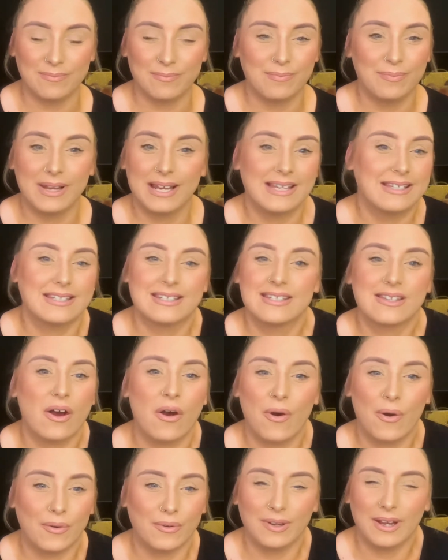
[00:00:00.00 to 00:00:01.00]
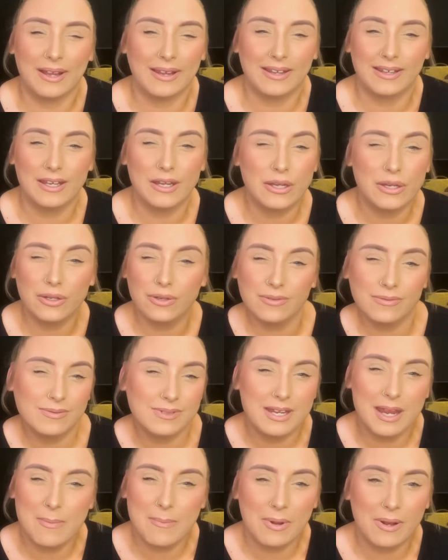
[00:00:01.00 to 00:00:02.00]
places that aren't like a
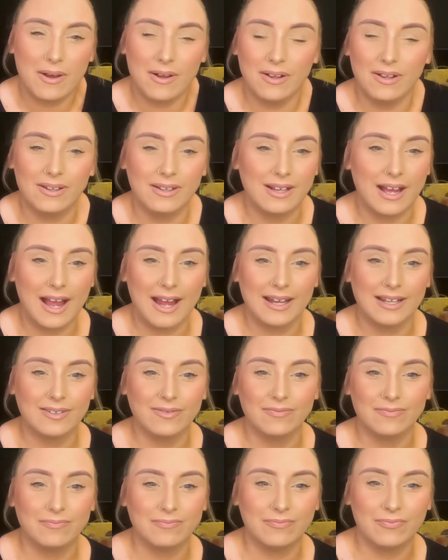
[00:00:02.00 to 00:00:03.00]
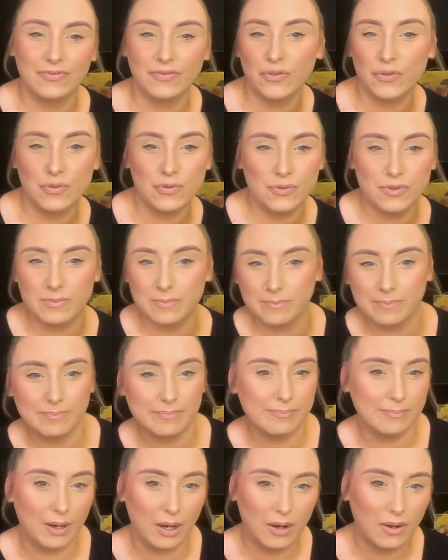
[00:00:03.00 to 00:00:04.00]
typical kind of food
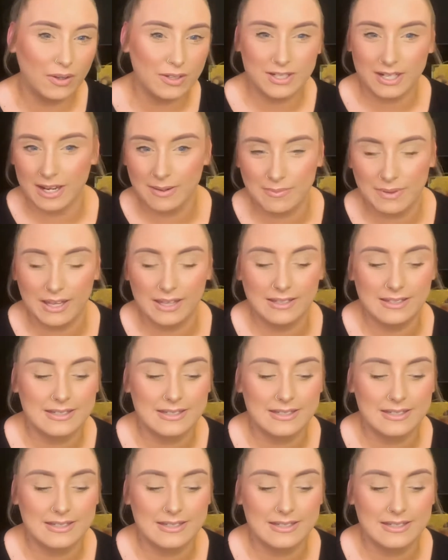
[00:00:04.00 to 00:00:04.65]
bar type things.